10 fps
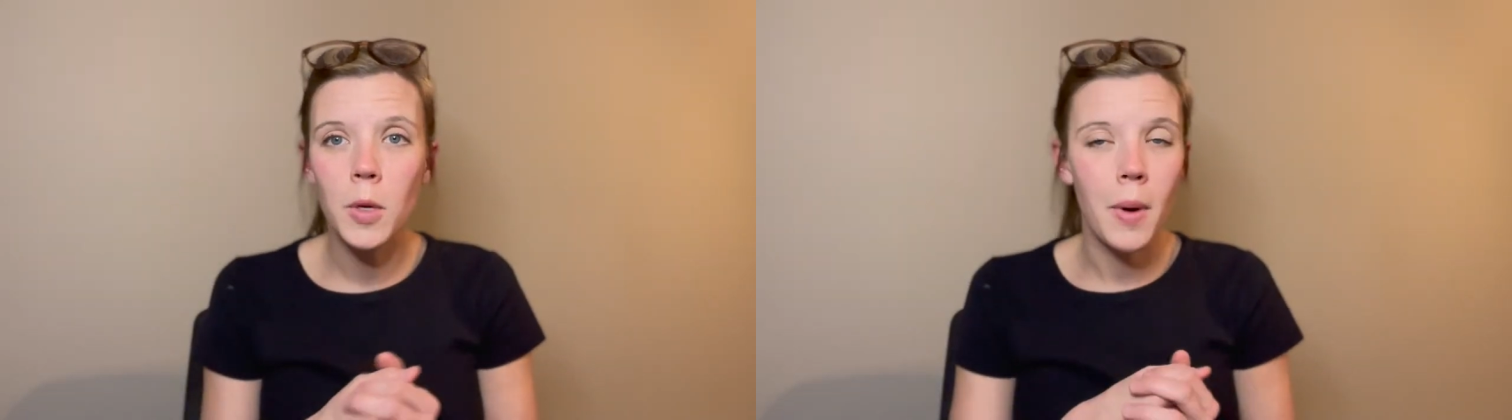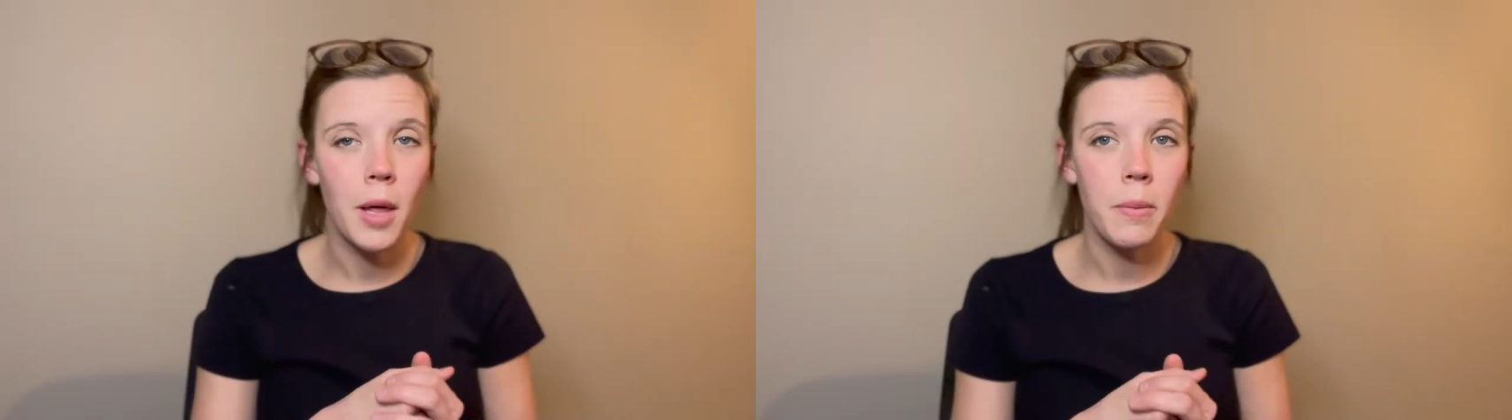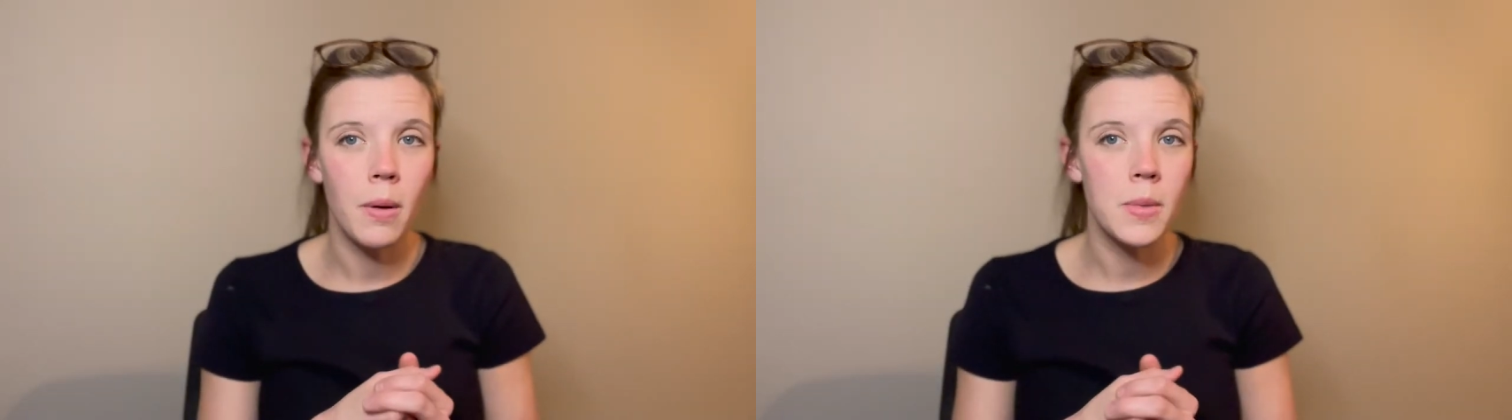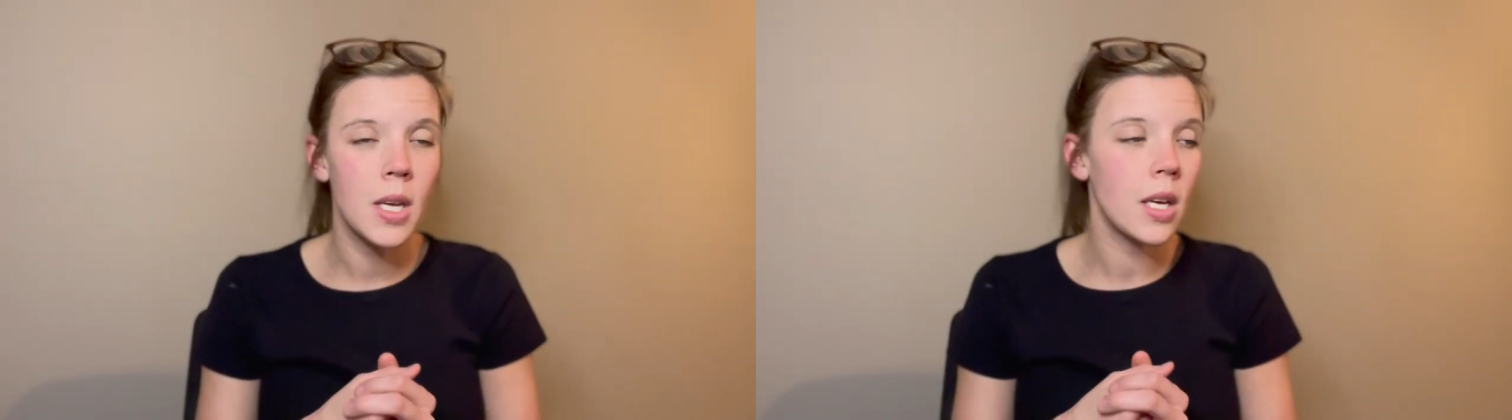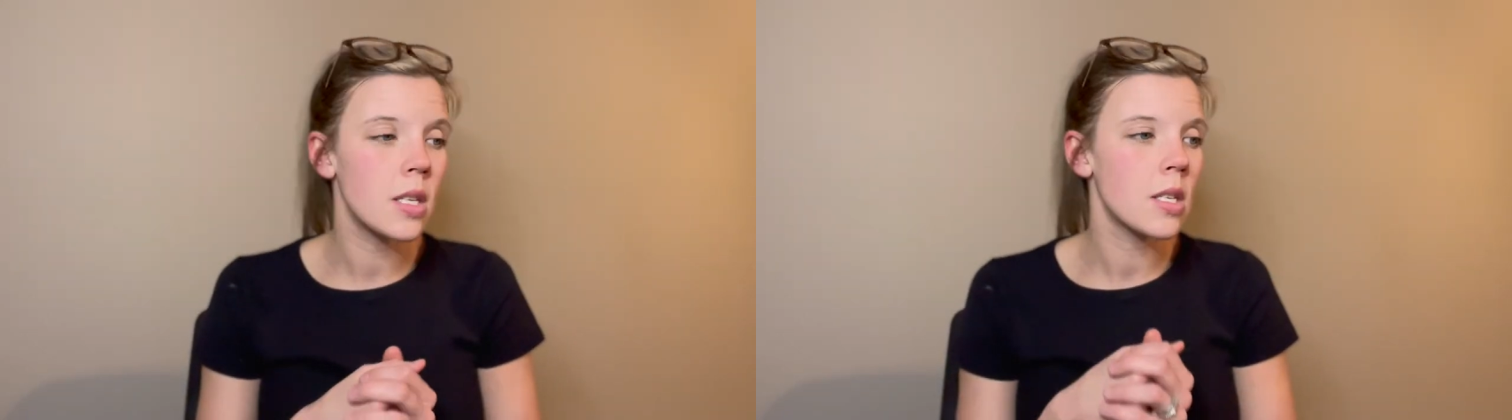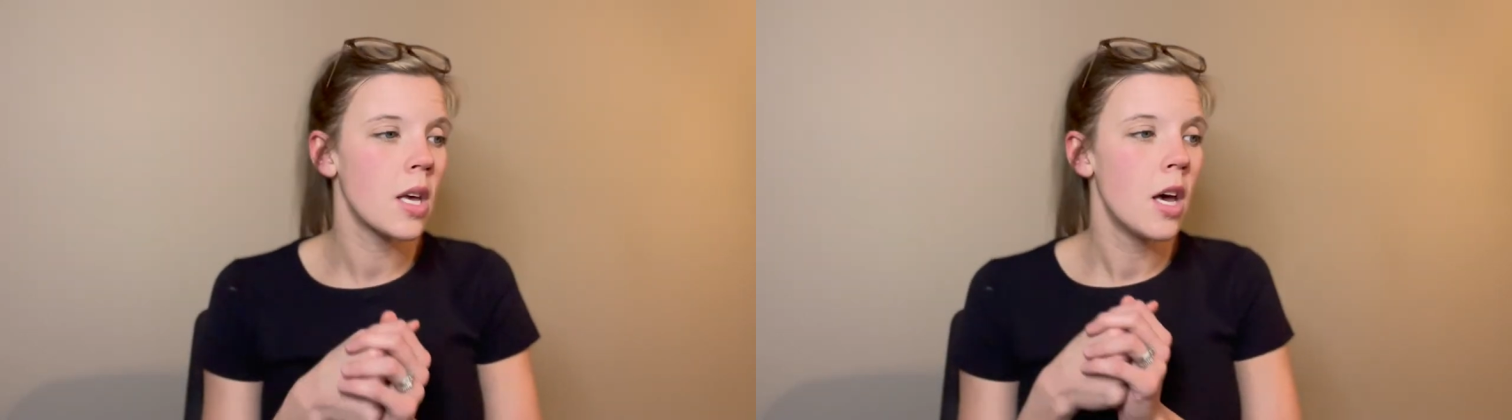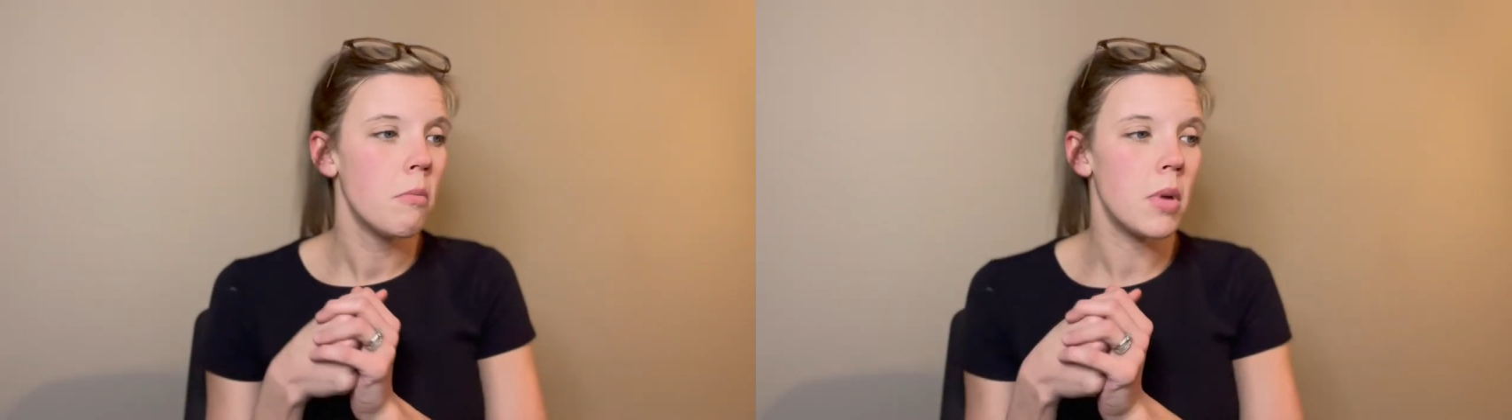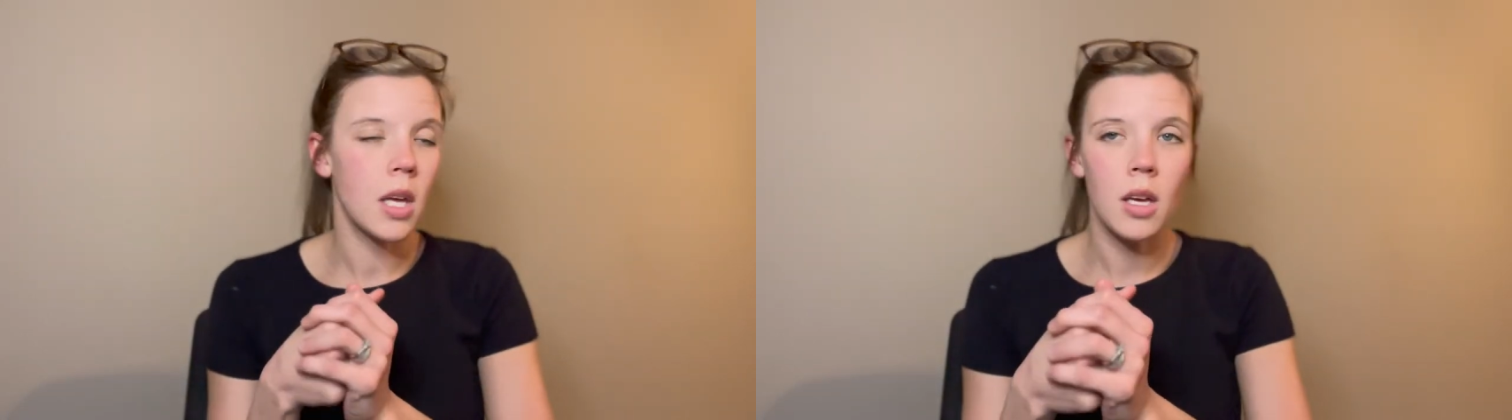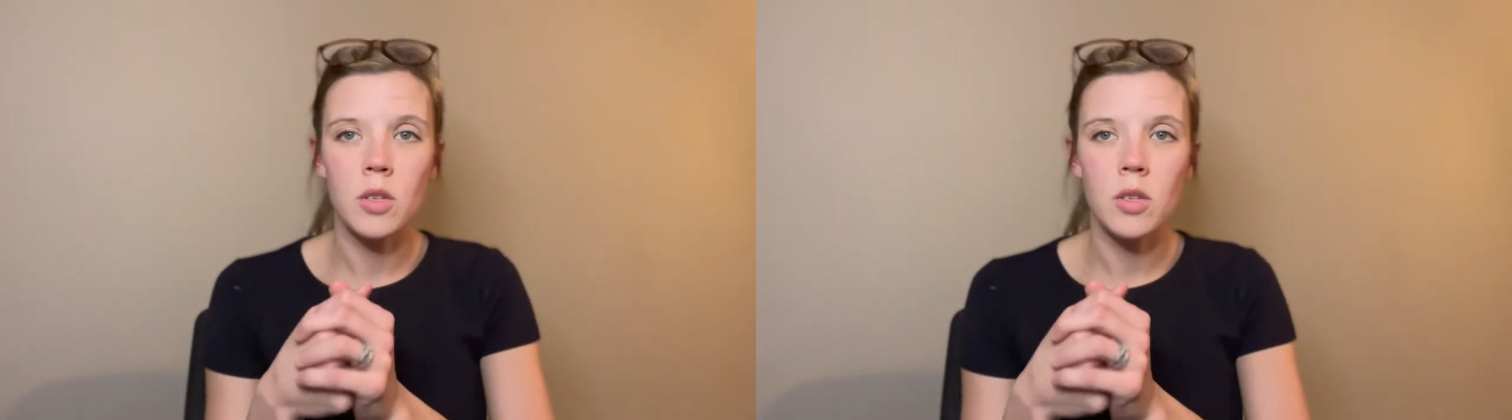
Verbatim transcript: your bath bomb sinks because